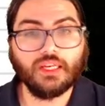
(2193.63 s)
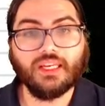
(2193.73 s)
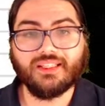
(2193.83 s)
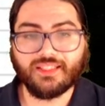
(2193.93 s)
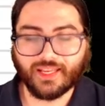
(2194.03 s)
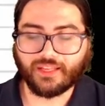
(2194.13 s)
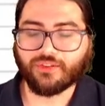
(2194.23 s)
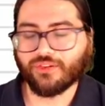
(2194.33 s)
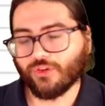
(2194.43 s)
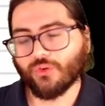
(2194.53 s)
Yes,
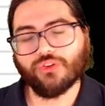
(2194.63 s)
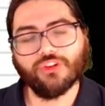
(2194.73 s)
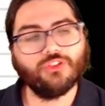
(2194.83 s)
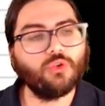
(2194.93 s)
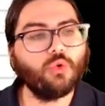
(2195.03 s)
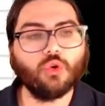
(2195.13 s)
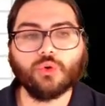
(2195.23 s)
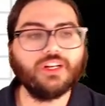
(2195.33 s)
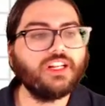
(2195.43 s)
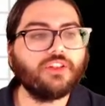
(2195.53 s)
use this tool or
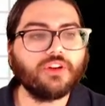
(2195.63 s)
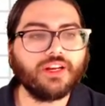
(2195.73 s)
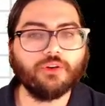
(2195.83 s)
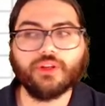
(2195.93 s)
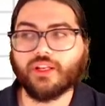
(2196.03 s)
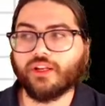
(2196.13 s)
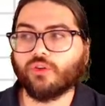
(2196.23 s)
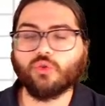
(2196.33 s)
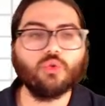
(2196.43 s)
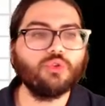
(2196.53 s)
any other calculator
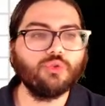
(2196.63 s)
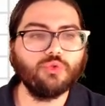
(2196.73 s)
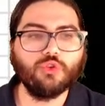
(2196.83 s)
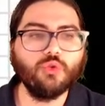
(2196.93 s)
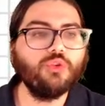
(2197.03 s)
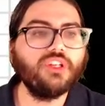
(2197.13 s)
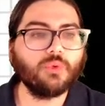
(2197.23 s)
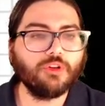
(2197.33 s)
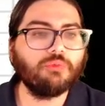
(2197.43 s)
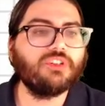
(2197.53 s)
tool to do the
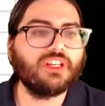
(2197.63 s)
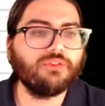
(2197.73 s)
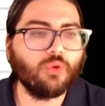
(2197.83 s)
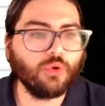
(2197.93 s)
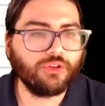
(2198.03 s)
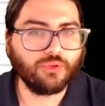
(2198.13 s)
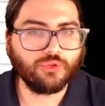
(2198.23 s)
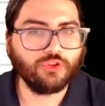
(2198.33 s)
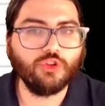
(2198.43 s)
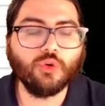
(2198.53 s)
arithmetic for you so
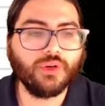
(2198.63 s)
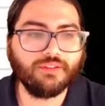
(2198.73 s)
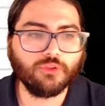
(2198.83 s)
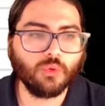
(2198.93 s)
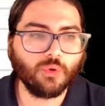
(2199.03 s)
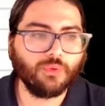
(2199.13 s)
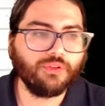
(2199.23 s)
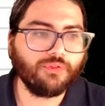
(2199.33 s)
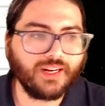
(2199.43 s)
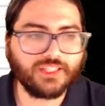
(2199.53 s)
you don't have to work with the
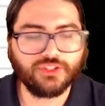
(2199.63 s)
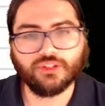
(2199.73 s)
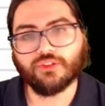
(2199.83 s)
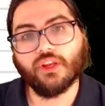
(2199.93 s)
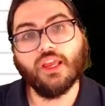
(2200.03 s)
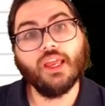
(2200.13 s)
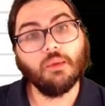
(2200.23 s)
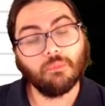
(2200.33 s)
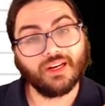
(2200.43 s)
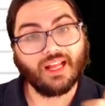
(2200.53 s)
fractions.
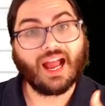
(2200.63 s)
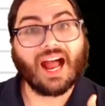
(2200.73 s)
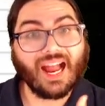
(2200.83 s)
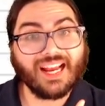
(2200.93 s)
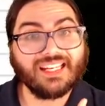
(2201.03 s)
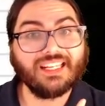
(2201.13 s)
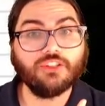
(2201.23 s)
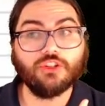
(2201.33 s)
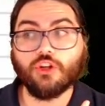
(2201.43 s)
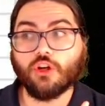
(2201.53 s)
But I need to
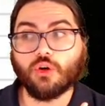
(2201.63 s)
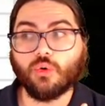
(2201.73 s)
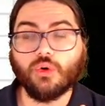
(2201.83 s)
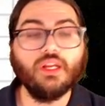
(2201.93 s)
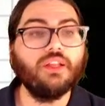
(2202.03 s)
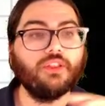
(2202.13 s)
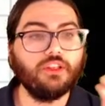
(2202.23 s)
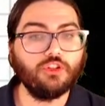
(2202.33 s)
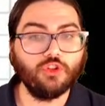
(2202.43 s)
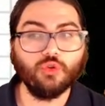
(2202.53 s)
know that
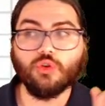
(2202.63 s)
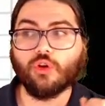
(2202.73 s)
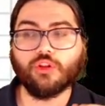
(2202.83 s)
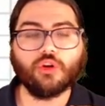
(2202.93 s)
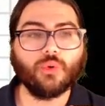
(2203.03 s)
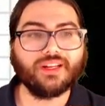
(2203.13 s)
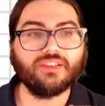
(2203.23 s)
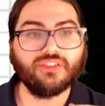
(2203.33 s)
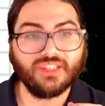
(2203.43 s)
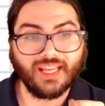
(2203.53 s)
you know the correct
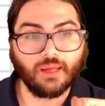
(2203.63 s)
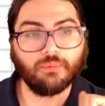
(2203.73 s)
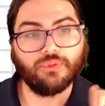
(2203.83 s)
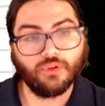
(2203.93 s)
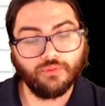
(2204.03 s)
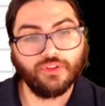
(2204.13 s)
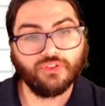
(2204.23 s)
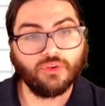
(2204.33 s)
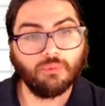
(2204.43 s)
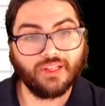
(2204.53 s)
steps of the
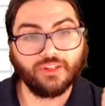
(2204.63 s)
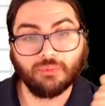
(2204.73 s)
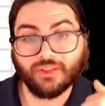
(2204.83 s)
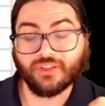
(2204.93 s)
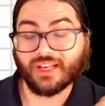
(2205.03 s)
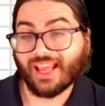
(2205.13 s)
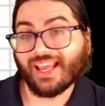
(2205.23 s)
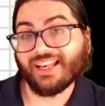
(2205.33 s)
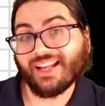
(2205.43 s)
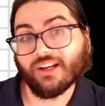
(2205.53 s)
simplex method and
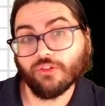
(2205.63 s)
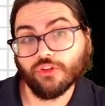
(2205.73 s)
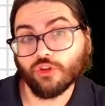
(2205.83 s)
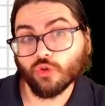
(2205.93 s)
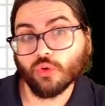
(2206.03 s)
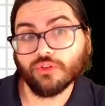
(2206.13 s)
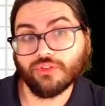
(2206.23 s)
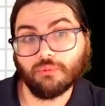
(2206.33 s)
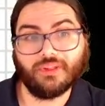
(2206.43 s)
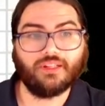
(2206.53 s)
now the dual
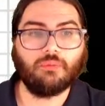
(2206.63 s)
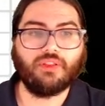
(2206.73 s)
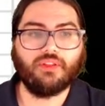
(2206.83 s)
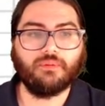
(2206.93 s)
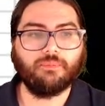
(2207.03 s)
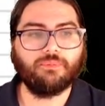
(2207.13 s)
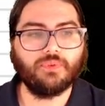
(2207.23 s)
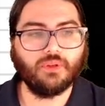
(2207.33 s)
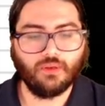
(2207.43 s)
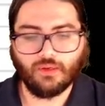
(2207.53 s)
simplex method.
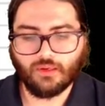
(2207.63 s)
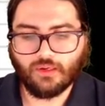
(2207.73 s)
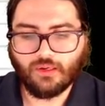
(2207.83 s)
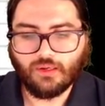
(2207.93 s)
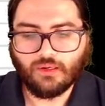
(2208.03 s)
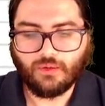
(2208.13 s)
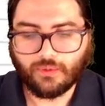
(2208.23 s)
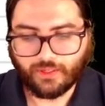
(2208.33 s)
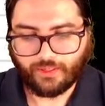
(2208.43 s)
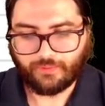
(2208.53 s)

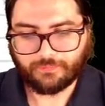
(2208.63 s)
Okay.